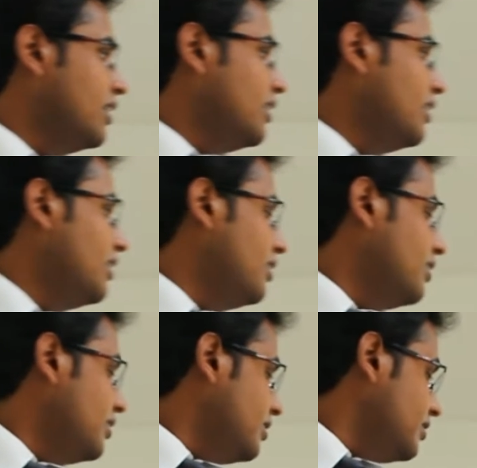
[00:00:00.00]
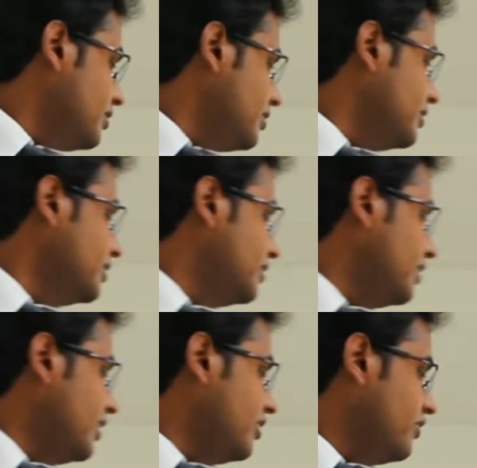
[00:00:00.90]
the
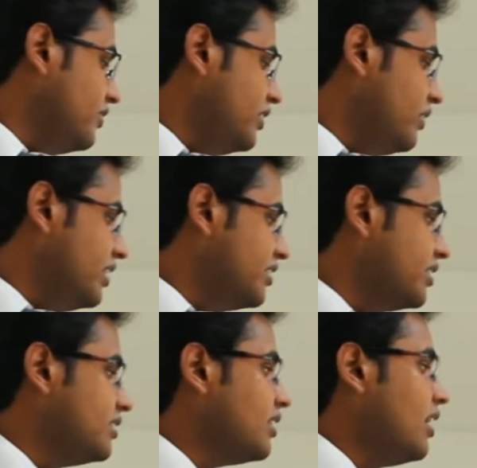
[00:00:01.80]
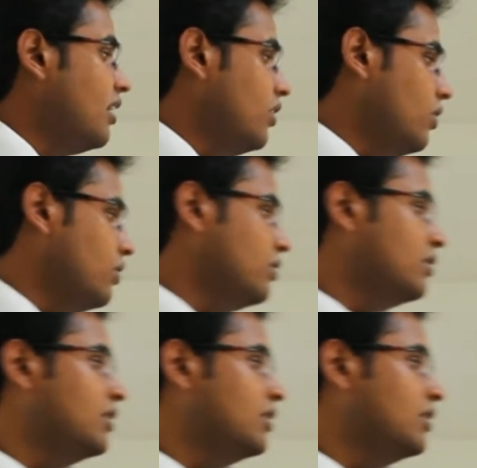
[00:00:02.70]
threat of new entrants are low.